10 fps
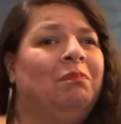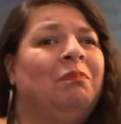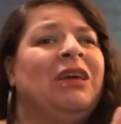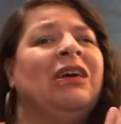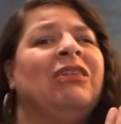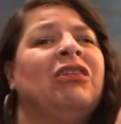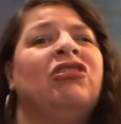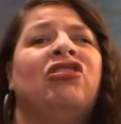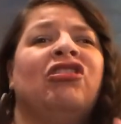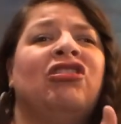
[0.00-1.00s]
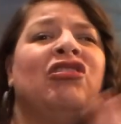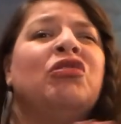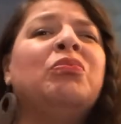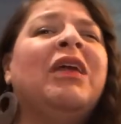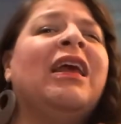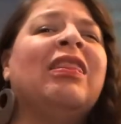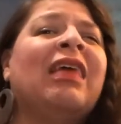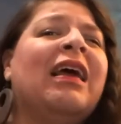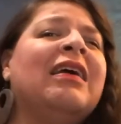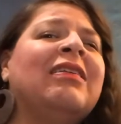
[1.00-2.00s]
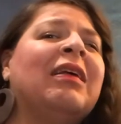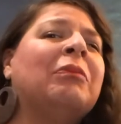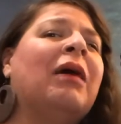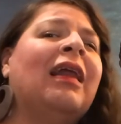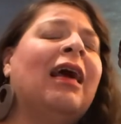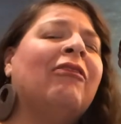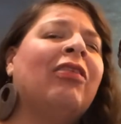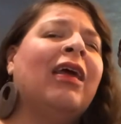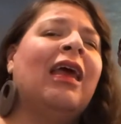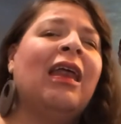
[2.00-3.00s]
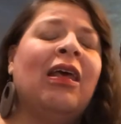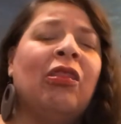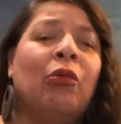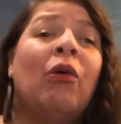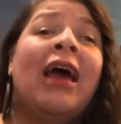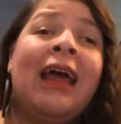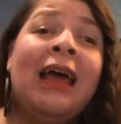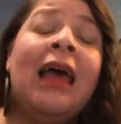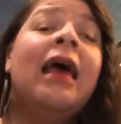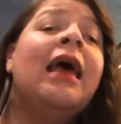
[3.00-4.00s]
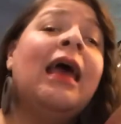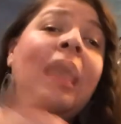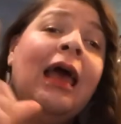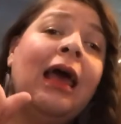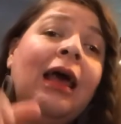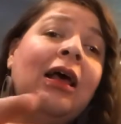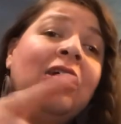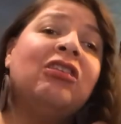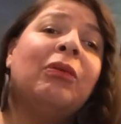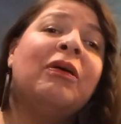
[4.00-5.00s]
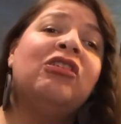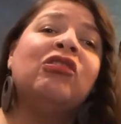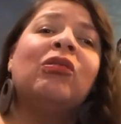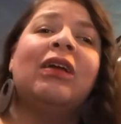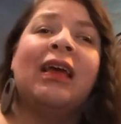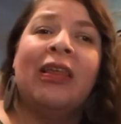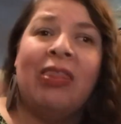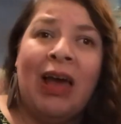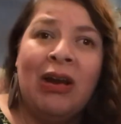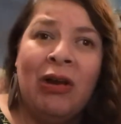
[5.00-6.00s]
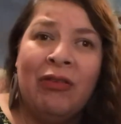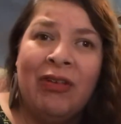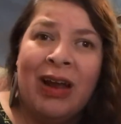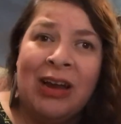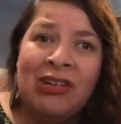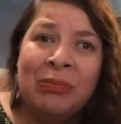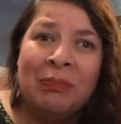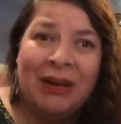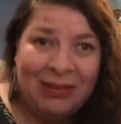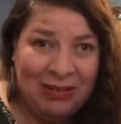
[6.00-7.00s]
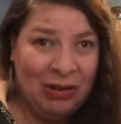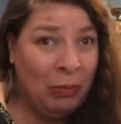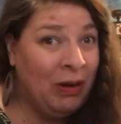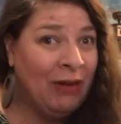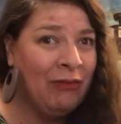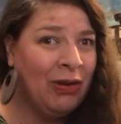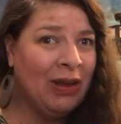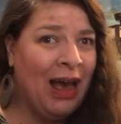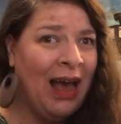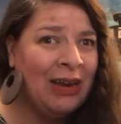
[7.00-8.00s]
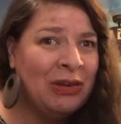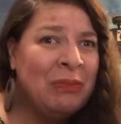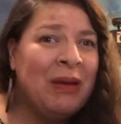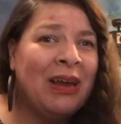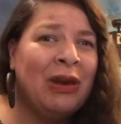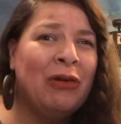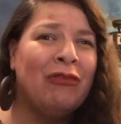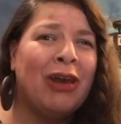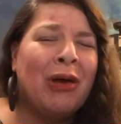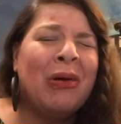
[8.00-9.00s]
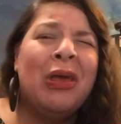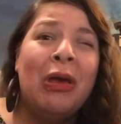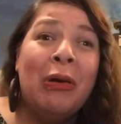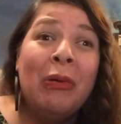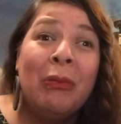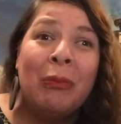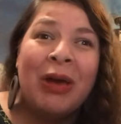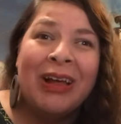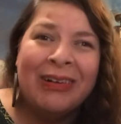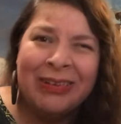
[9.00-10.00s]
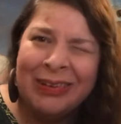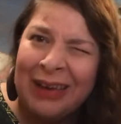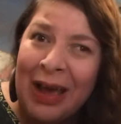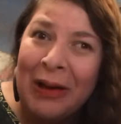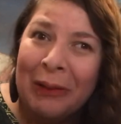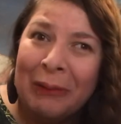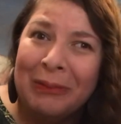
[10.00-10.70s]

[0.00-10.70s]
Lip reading: because there's just too many things in my life that get in the way. So be sure to hit that notification button so whenever I do make a new video, you will know.